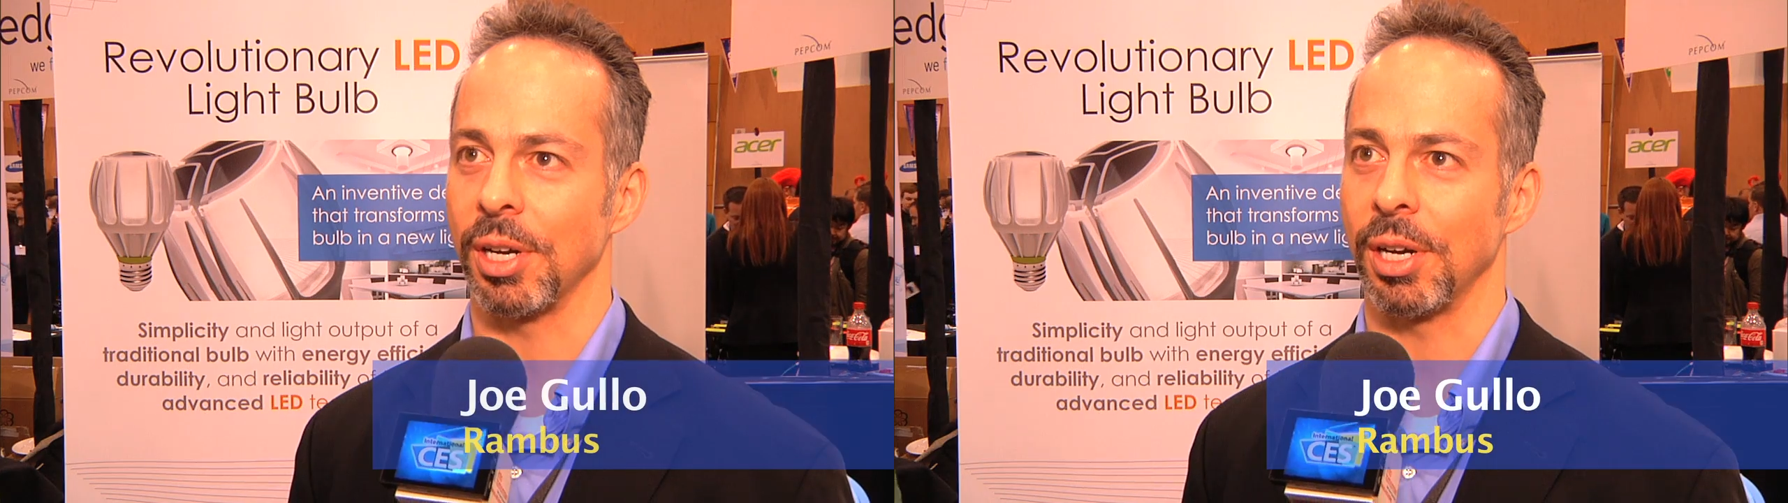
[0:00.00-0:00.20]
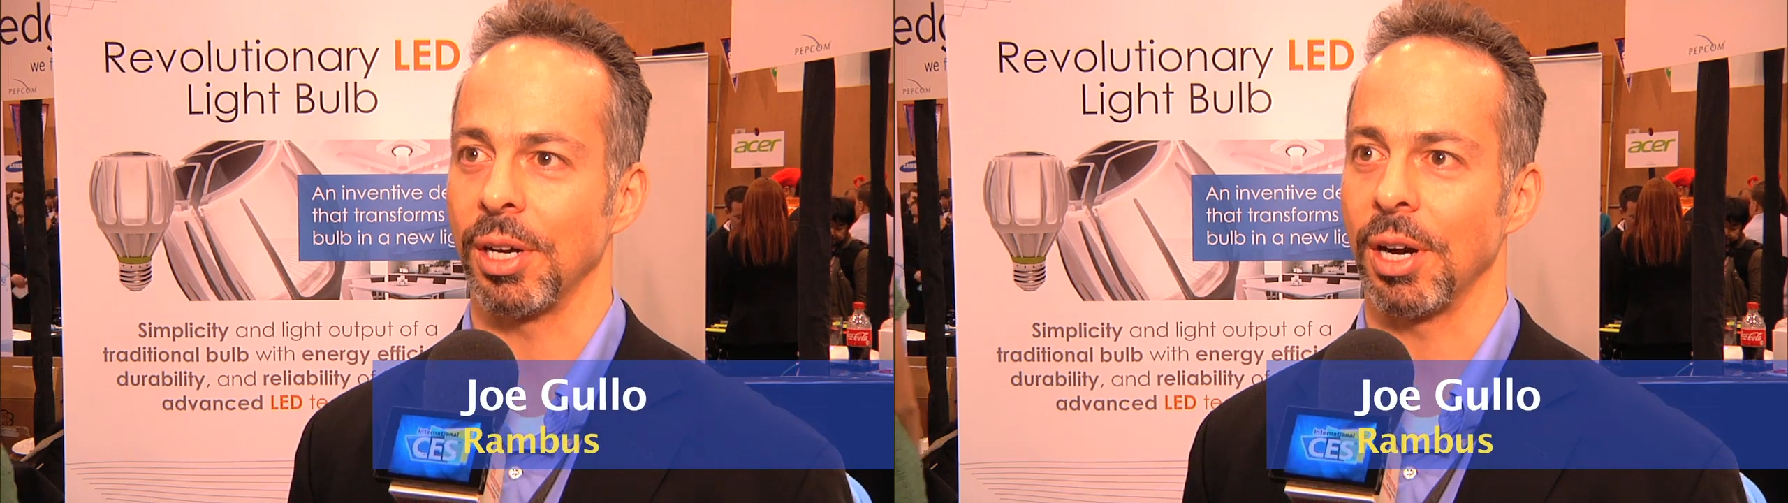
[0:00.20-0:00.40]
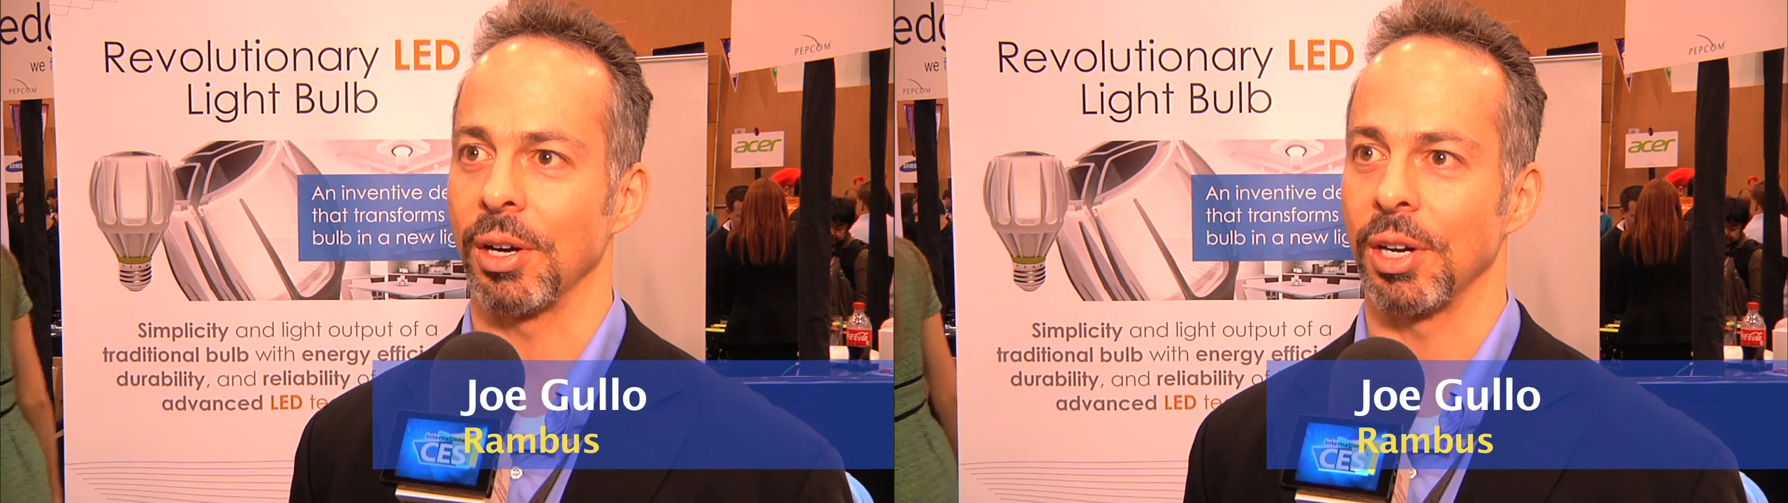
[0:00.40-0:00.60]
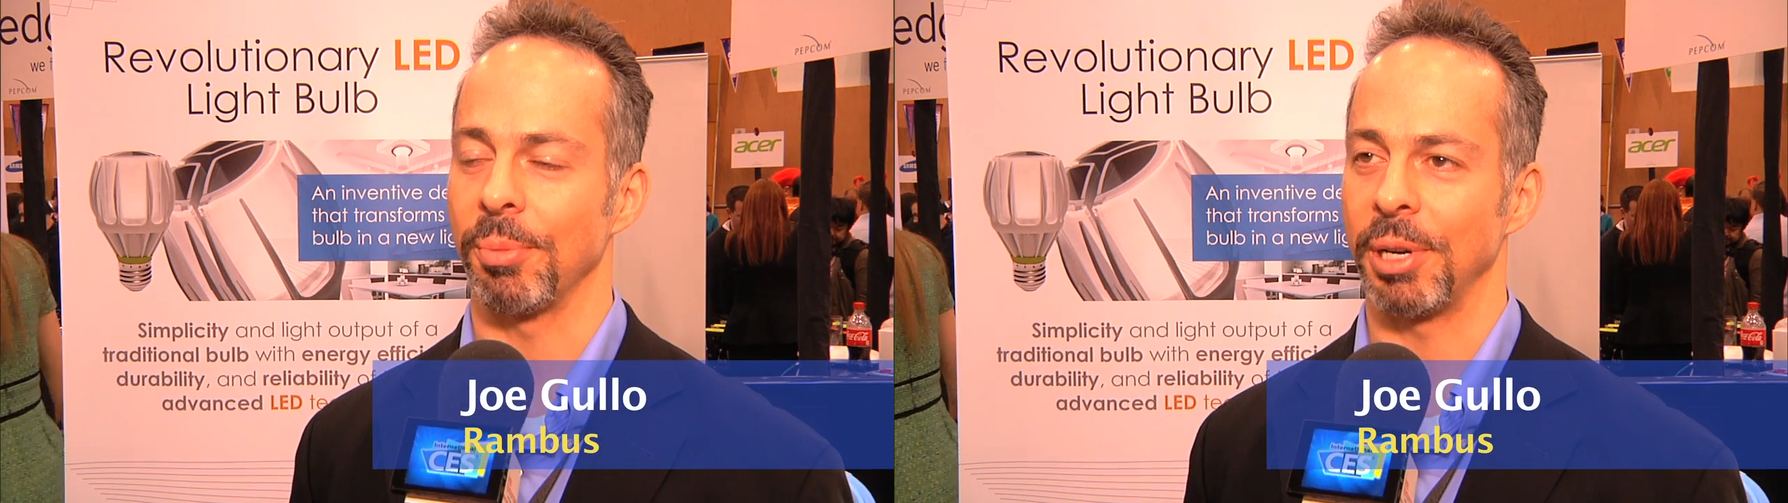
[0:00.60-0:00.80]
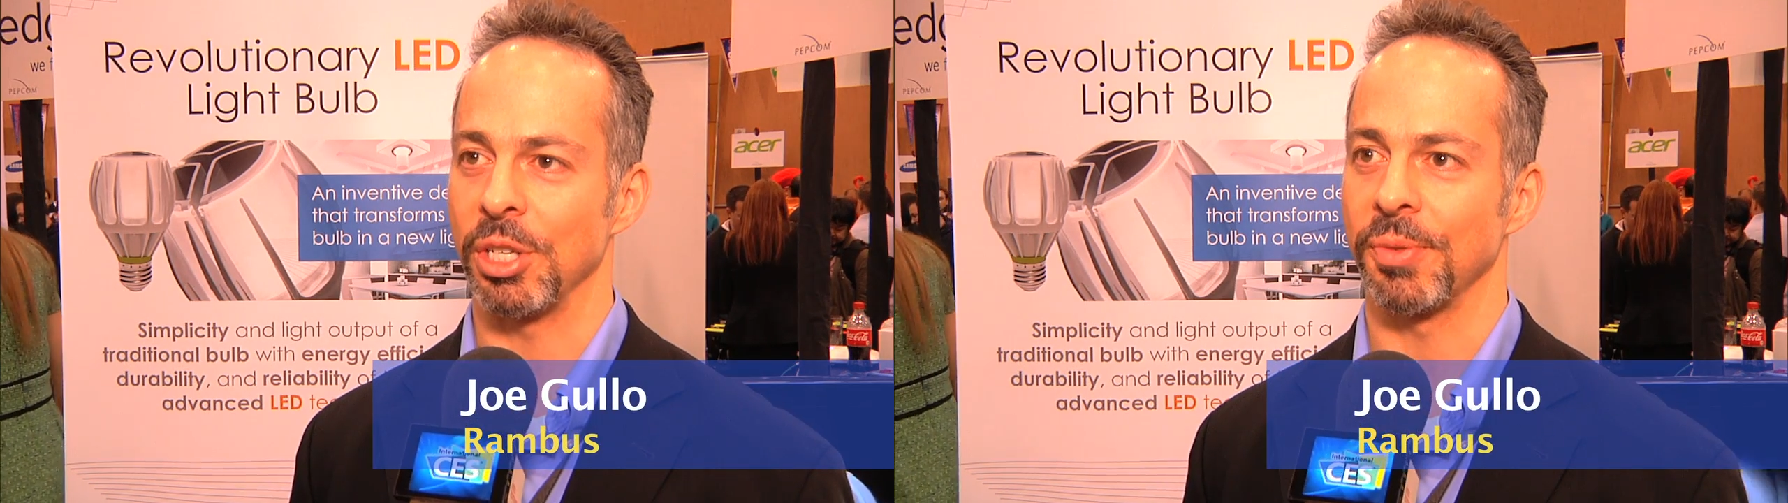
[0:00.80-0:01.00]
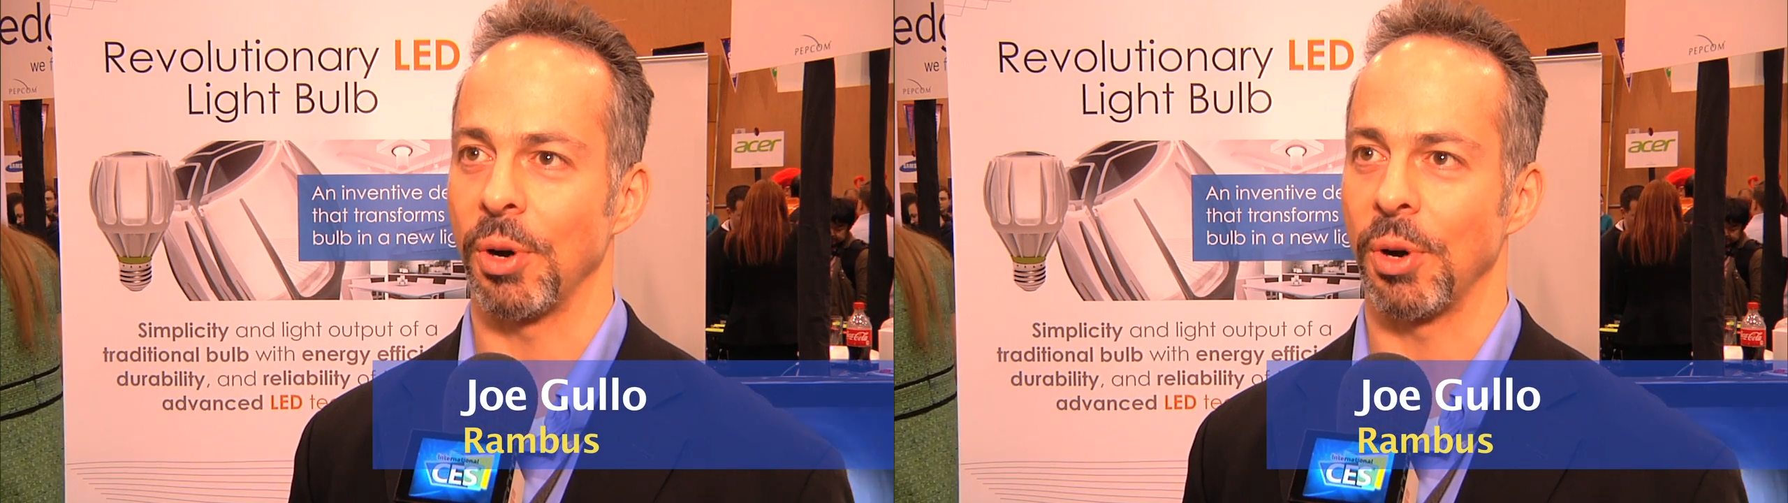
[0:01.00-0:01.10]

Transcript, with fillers: Uh, our company is